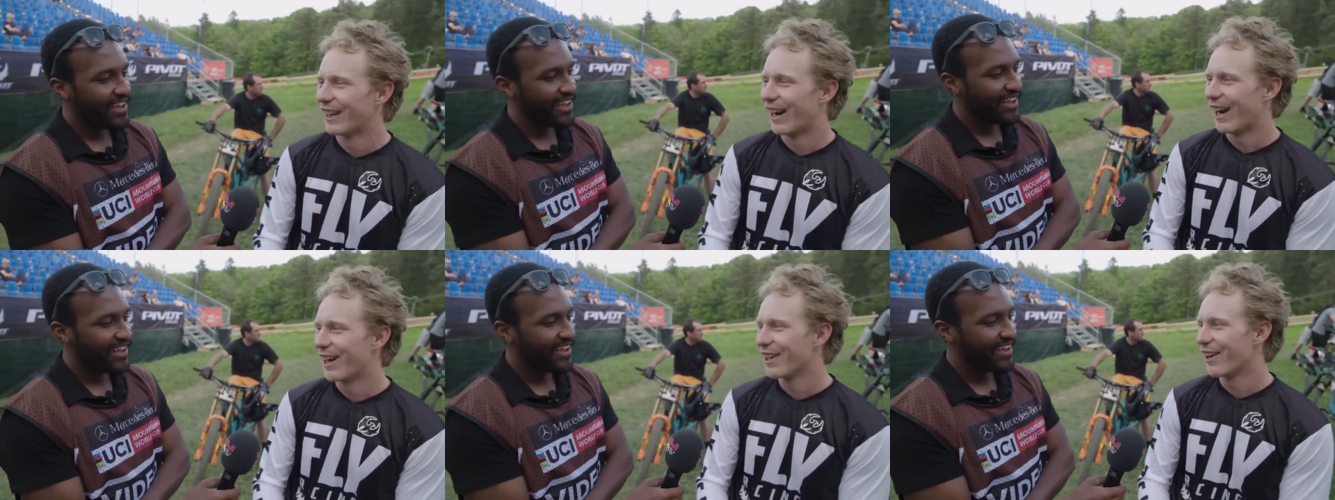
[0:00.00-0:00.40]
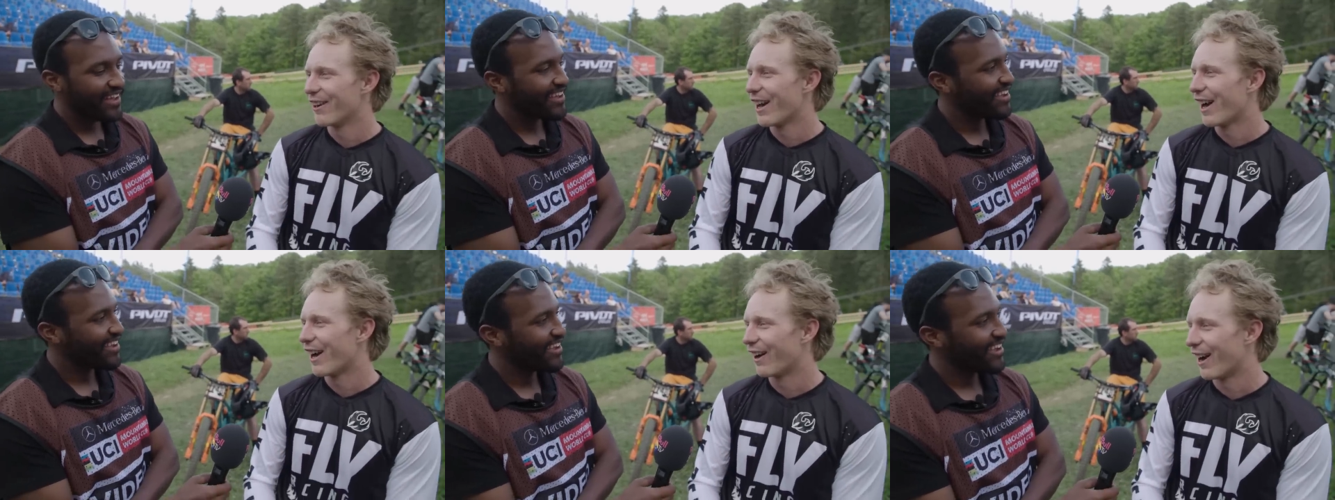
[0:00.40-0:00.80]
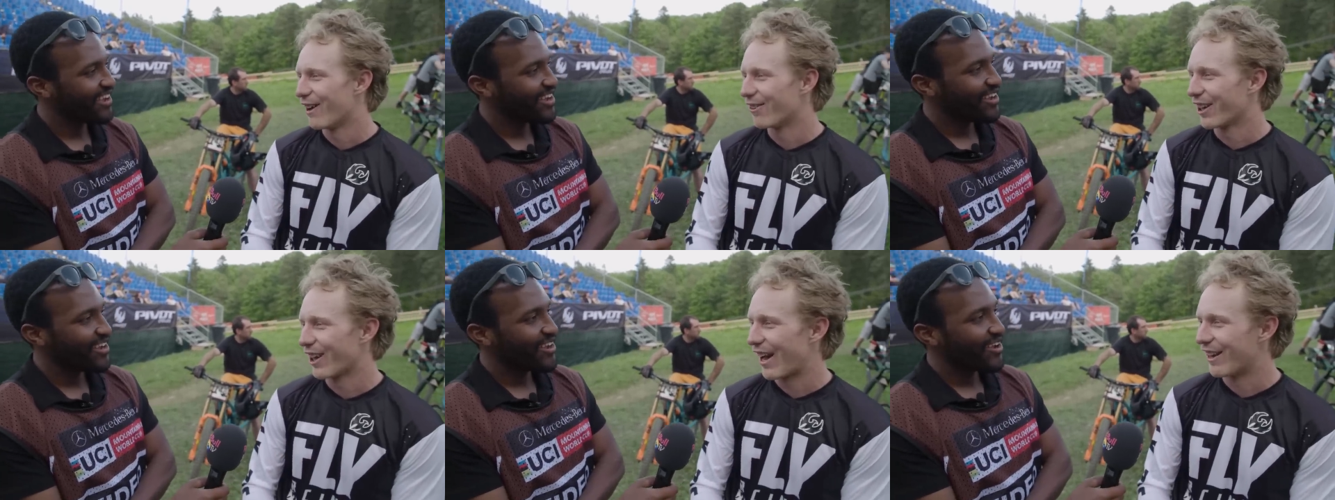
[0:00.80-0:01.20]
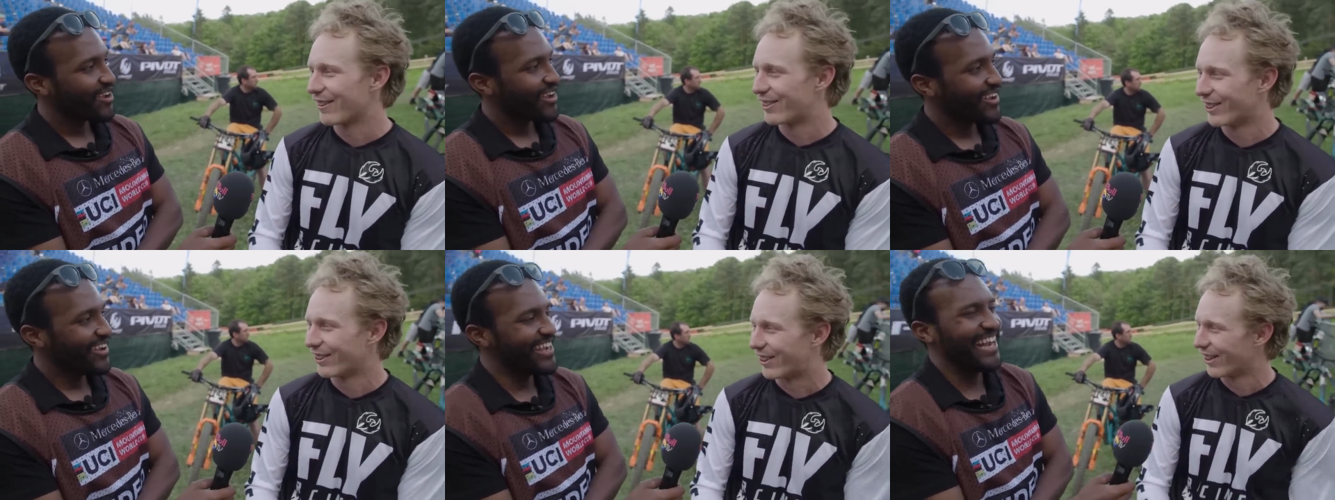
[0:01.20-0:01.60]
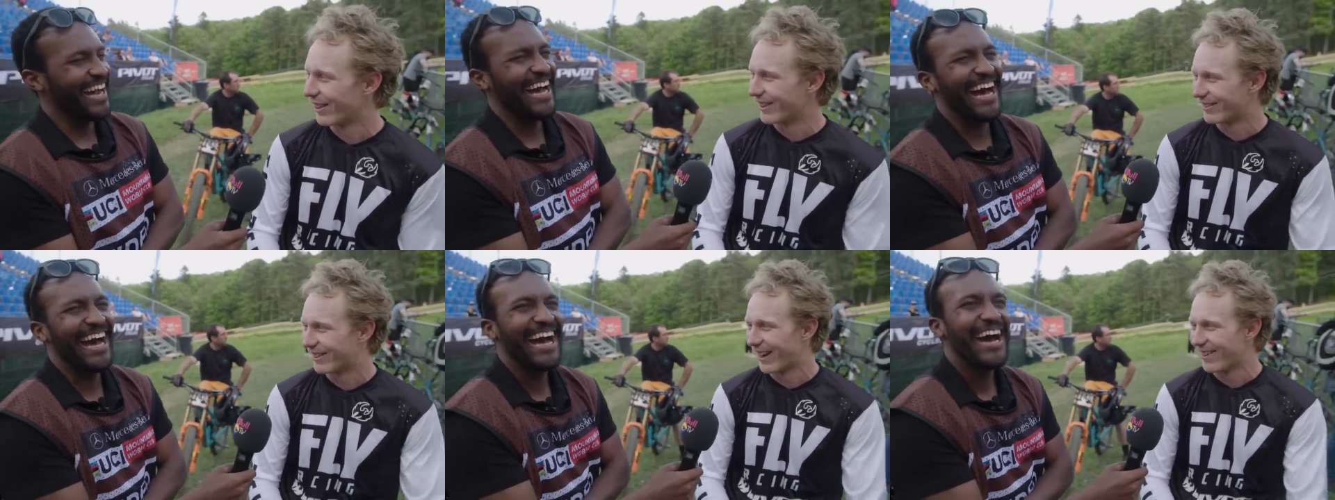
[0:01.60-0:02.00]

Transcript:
Speaker 1: I know, yeah, I want to go out and do good in